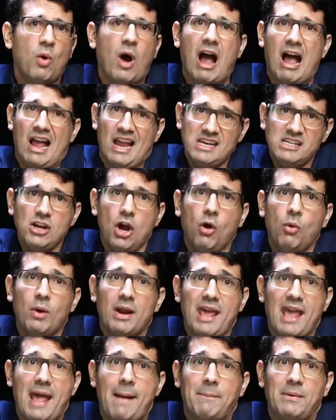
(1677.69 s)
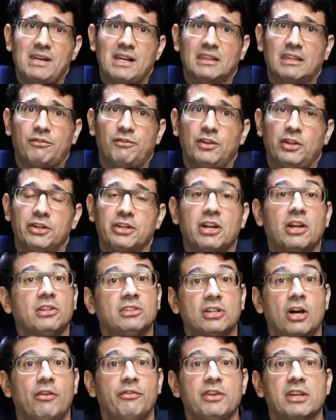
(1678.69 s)
I know what happened at the
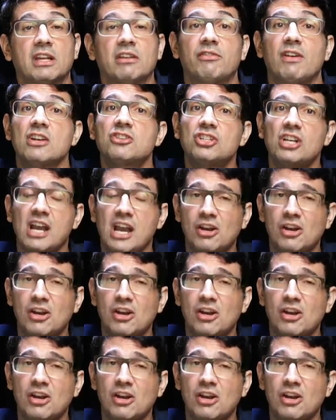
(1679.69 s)
Philadelphia Convention.